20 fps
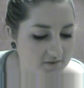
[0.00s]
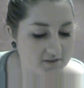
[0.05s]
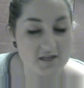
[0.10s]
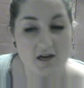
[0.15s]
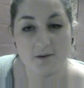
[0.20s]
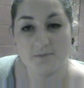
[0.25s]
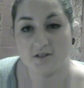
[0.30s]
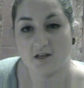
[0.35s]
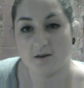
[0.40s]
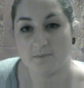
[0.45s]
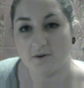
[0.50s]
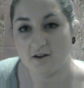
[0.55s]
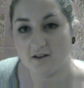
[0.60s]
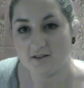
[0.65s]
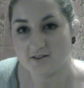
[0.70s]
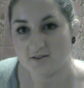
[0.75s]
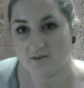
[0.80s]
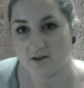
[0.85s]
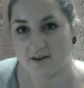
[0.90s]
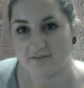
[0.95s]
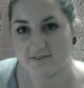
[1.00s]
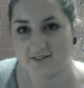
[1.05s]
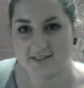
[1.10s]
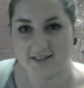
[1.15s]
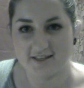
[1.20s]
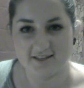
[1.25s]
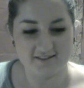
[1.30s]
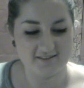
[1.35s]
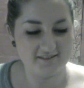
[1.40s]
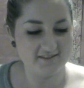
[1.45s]
Topshop also have a
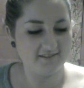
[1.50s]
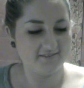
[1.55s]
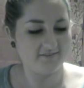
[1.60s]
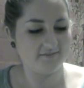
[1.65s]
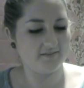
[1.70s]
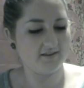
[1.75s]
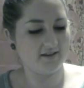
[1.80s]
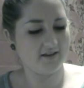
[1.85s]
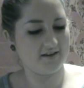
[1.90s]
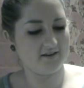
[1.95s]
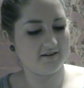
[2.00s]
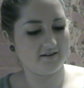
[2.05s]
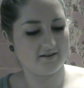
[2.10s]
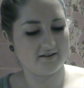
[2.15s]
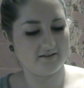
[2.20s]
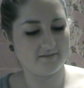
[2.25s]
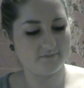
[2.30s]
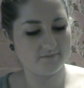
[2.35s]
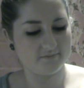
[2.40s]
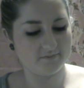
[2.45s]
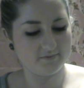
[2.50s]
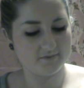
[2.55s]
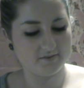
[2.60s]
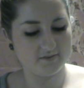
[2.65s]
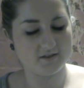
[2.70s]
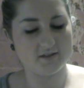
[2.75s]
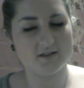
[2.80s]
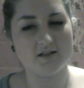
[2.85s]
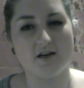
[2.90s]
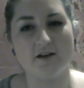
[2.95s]
sale, and
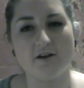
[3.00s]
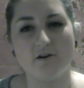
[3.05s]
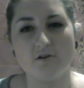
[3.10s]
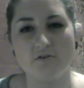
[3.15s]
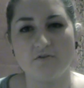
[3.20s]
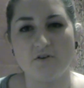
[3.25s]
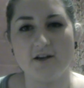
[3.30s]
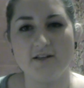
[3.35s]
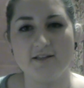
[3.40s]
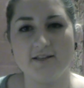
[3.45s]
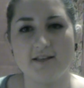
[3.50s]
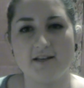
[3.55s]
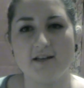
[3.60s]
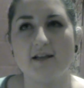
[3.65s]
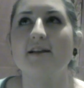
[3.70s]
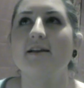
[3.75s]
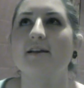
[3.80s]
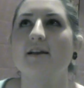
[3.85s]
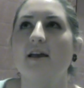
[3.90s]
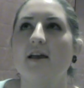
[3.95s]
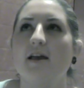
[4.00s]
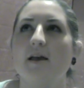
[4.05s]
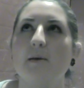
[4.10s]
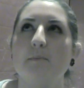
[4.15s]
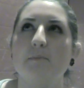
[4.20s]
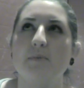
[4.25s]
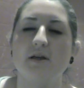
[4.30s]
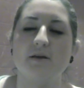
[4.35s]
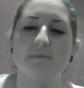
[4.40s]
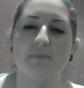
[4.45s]
I always find that, like,
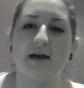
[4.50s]
big